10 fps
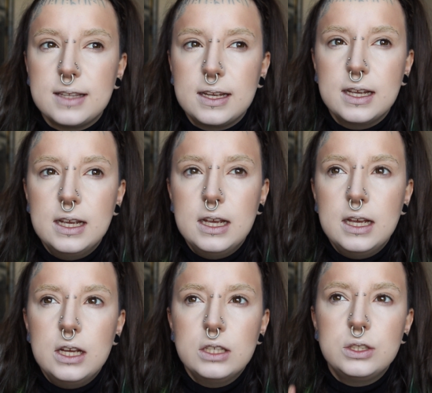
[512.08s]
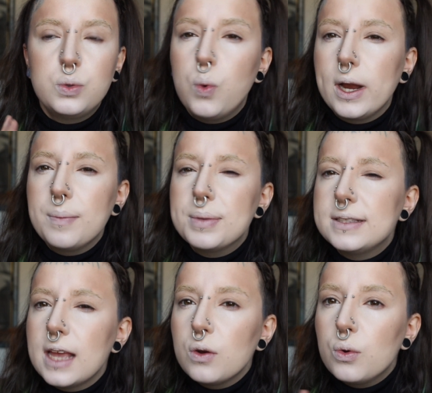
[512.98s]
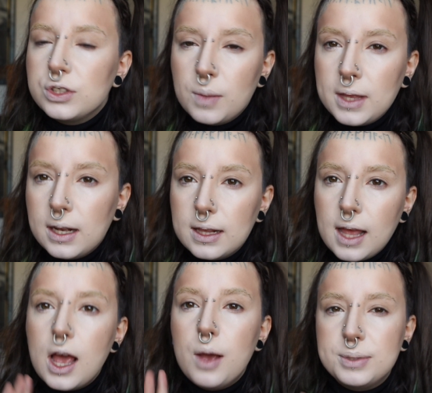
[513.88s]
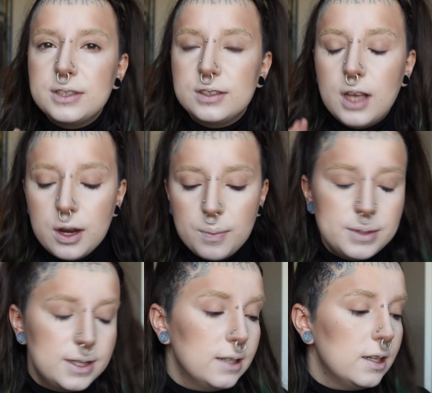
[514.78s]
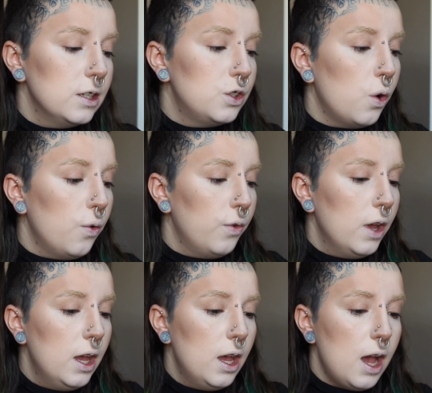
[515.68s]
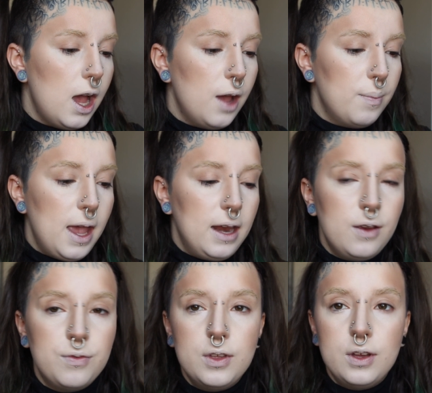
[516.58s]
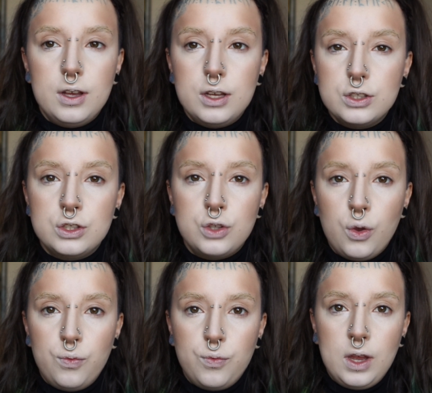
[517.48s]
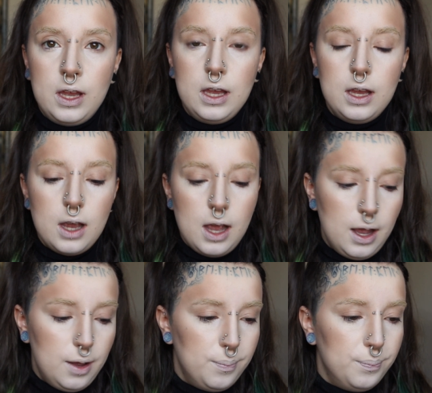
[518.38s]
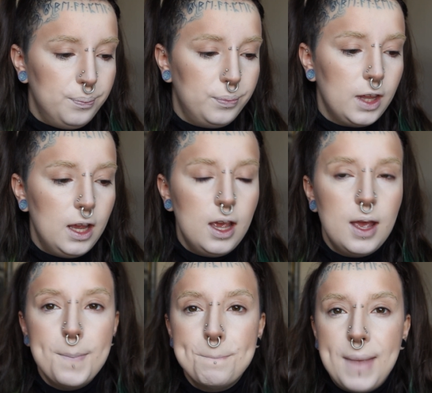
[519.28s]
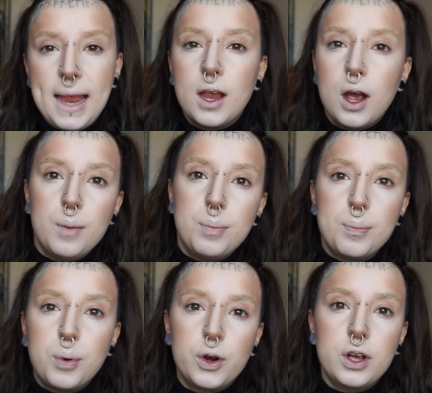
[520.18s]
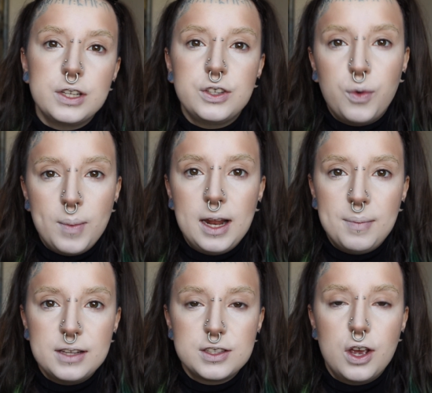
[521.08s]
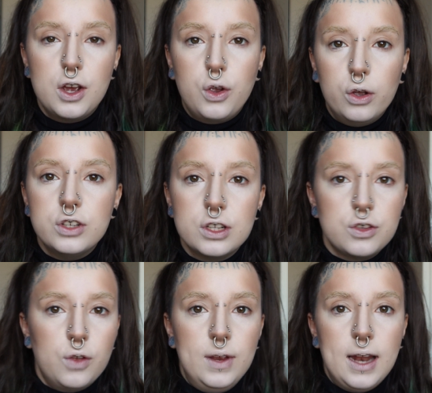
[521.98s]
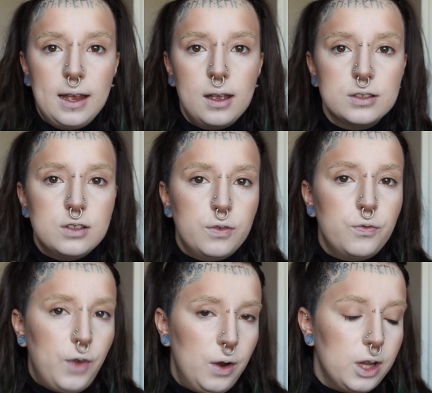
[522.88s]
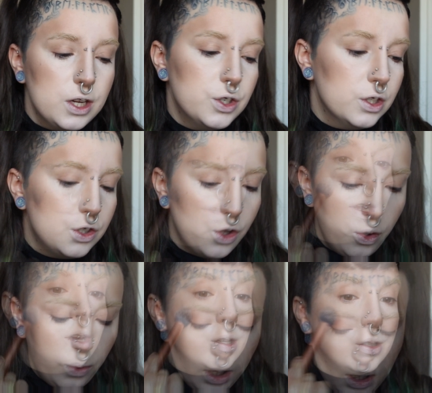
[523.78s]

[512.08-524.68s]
it's like 20% or something like that, a certain percentage of any of the Sophie makeup products from Illamasqua go to the Sophie Lancaster foundation. So